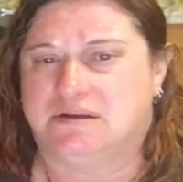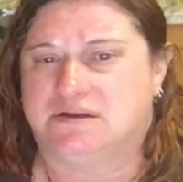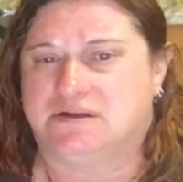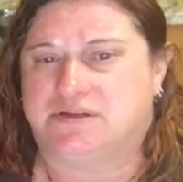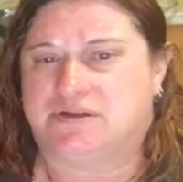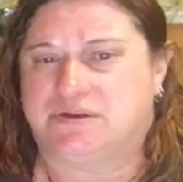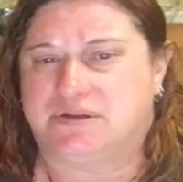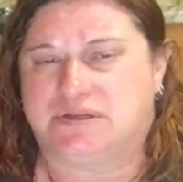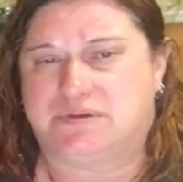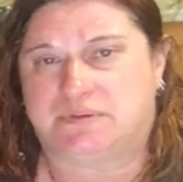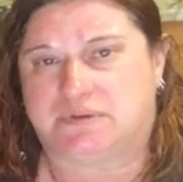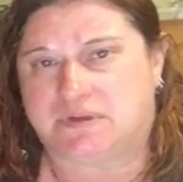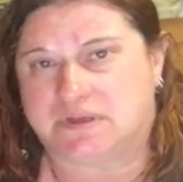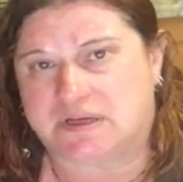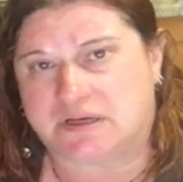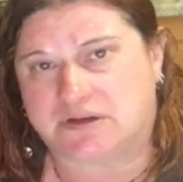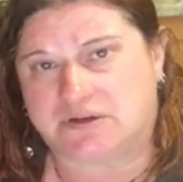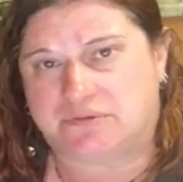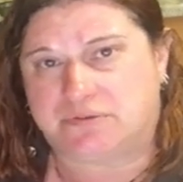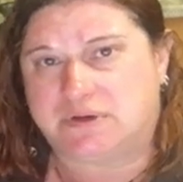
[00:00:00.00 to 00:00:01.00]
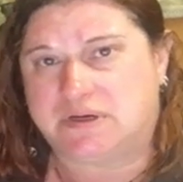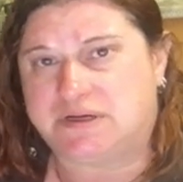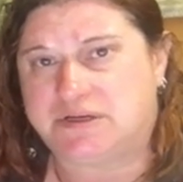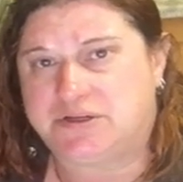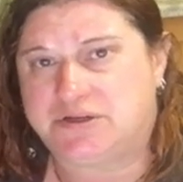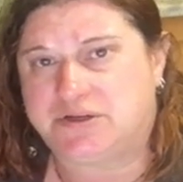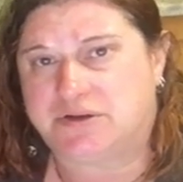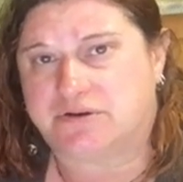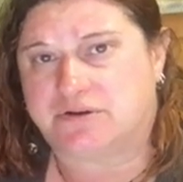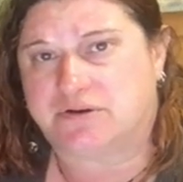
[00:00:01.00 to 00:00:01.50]
So this will
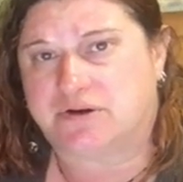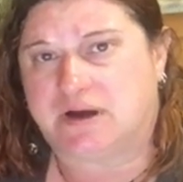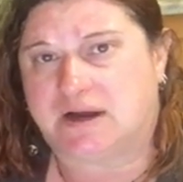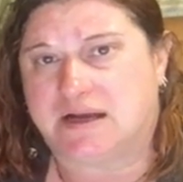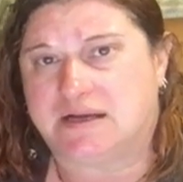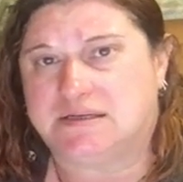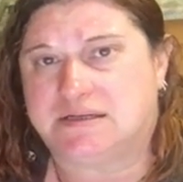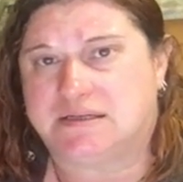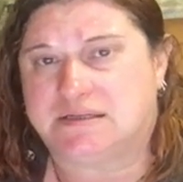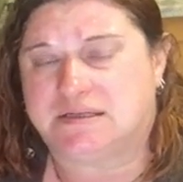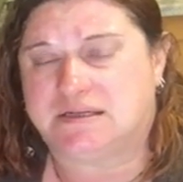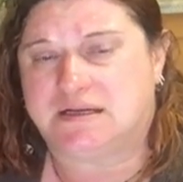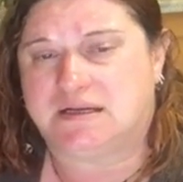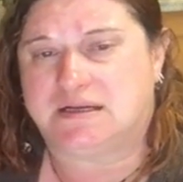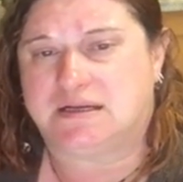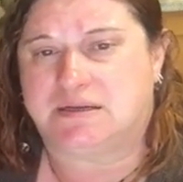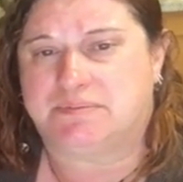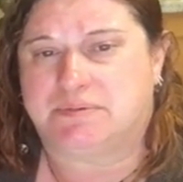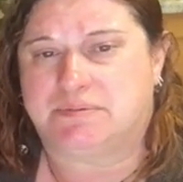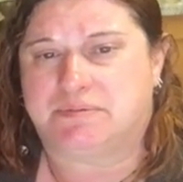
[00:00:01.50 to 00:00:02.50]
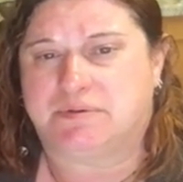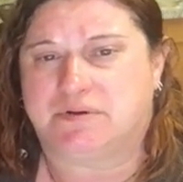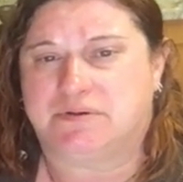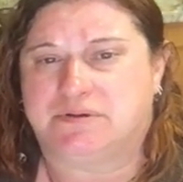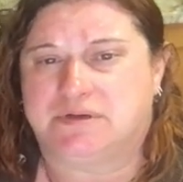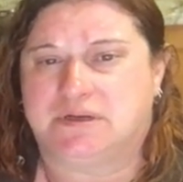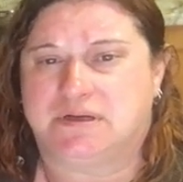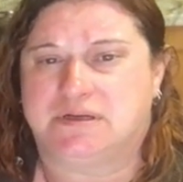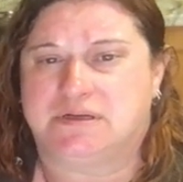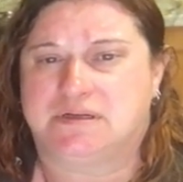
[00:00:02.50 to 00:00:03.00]
increase your high density
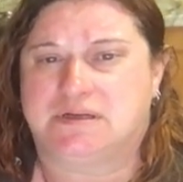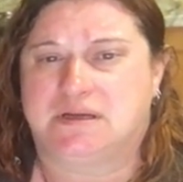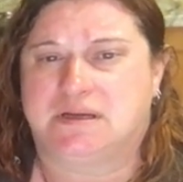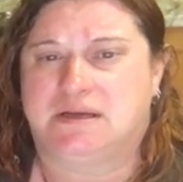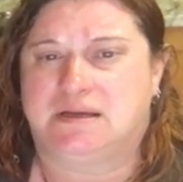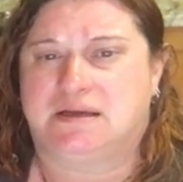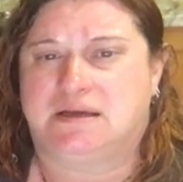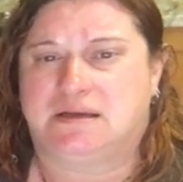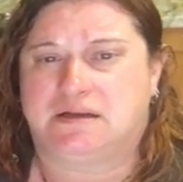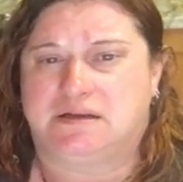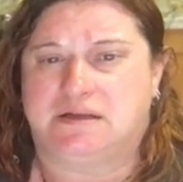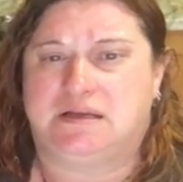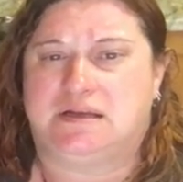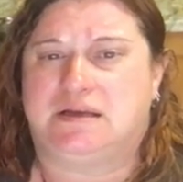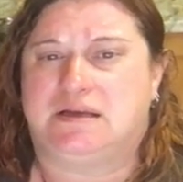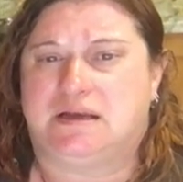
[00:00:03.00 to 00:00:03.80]
lipoproteins, it'll